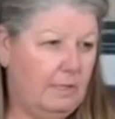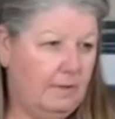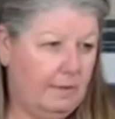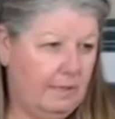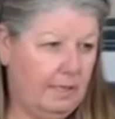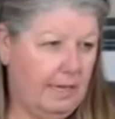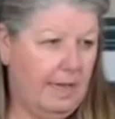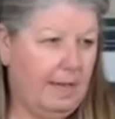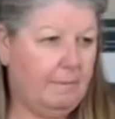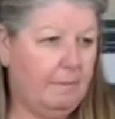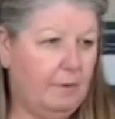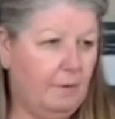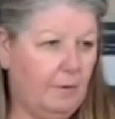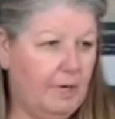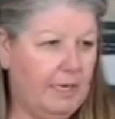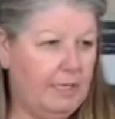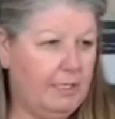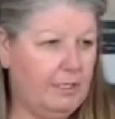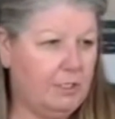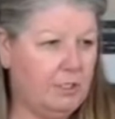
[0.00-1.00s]
Yep,
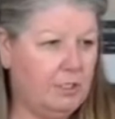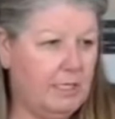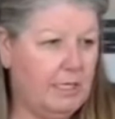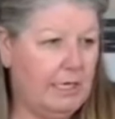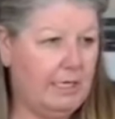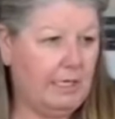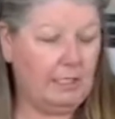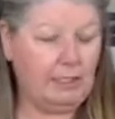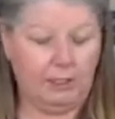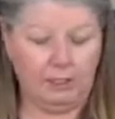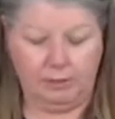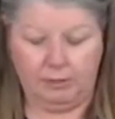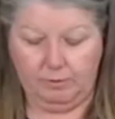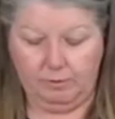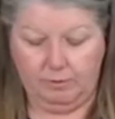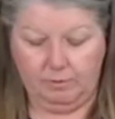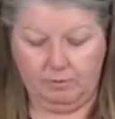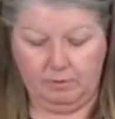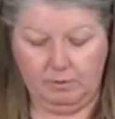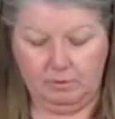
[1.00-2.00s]
arrange and then glue.
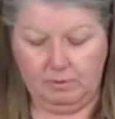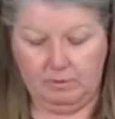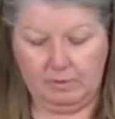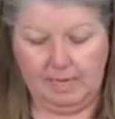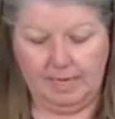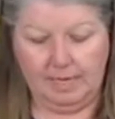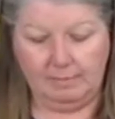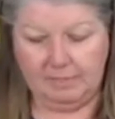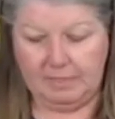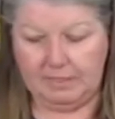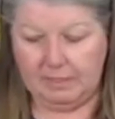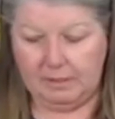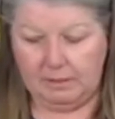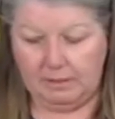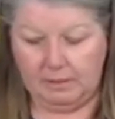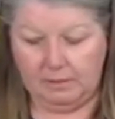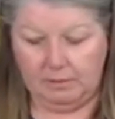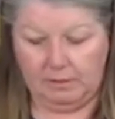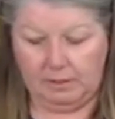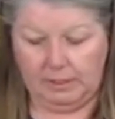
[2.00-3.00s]

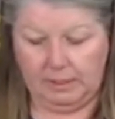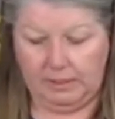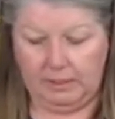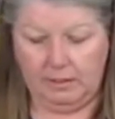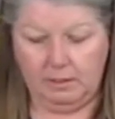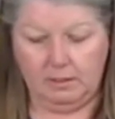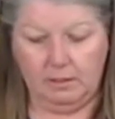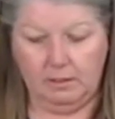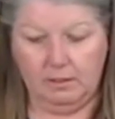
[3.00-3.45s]
Absolutely.